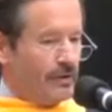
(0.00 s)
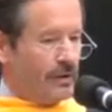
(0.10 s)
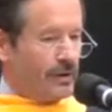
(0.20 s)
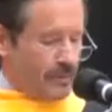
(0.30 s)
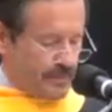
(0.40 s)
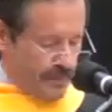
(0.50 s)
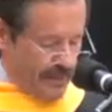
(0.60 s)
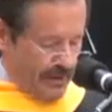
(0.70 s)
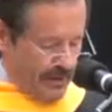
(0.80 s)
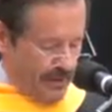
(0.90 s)
So
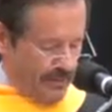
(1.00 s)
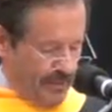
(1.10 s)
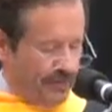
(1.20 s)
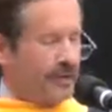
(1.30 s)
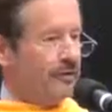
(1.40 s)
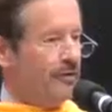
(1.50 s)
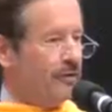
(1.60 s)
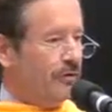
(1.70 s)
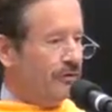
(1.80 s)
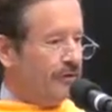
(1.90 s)
the best thing to
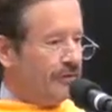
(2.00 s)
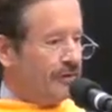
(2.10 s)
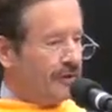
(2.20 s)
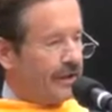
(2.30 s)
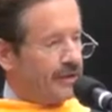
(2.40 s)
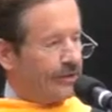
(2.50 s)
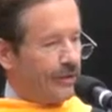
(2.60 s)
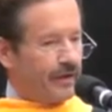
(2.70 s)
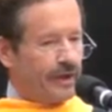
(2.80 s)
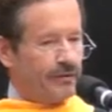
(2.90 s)
do is take an
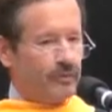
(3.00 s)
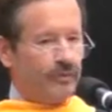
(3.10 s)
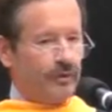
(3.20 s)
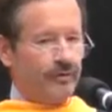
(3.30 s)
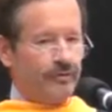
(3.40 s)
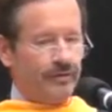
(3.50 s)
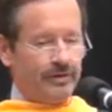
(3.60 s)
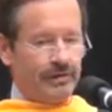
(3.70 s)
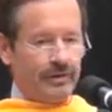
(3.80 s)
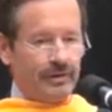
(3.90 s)
orthogonal approach,
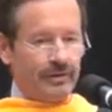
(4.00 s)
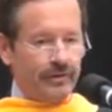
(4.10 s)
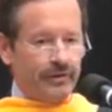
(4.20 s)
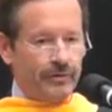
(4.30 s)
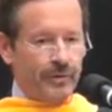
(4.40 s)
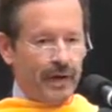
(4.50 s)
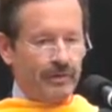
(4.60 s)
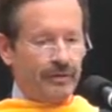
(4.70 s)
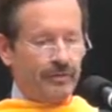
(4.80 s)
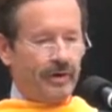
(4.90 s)
clear your
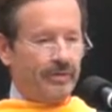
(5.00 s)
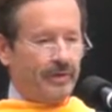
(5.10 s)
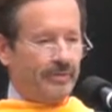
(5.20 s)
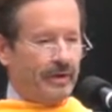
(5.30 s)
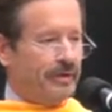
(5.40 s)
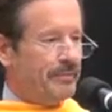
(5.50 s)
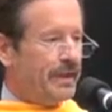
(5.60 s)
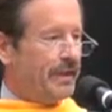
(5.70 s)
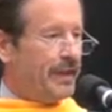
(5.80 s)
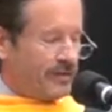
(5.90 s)
mind of the problem, and it
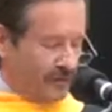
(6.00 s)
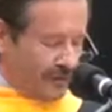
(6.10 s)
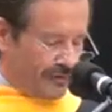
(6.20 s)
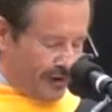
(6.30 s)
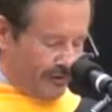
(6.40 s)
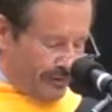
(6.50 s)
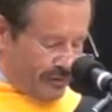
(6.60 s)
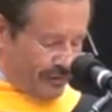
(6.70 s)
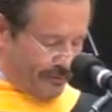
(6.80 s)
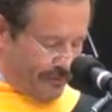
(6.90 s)
may actually solve
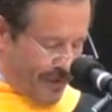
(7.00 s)
itself